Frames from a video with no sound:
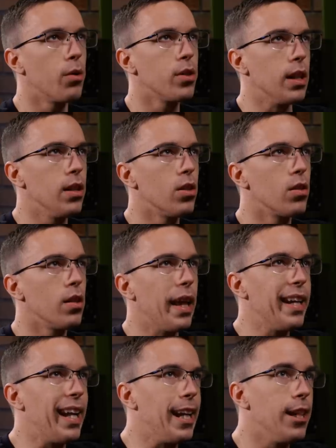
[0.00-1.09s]
that was either
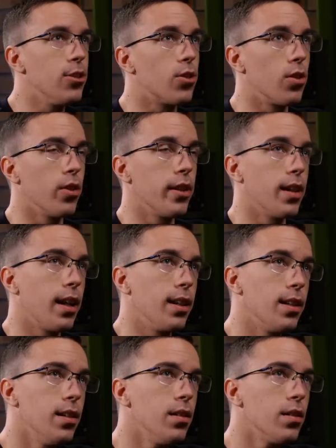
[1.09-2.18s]
late 80s or early
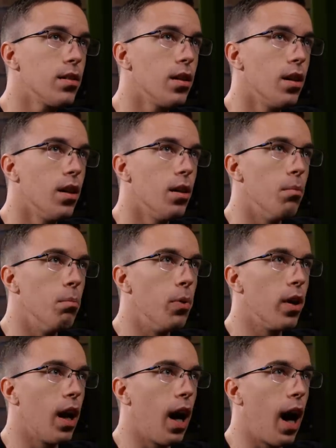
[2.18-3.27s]
90s.
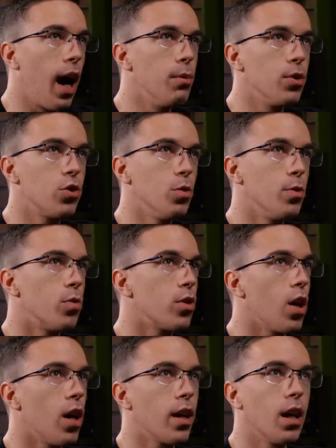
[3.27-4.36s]
But I'm assuming
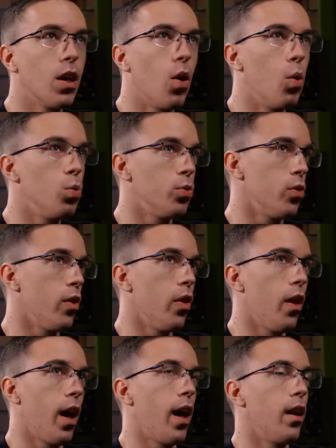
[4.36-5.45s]
we're talking older than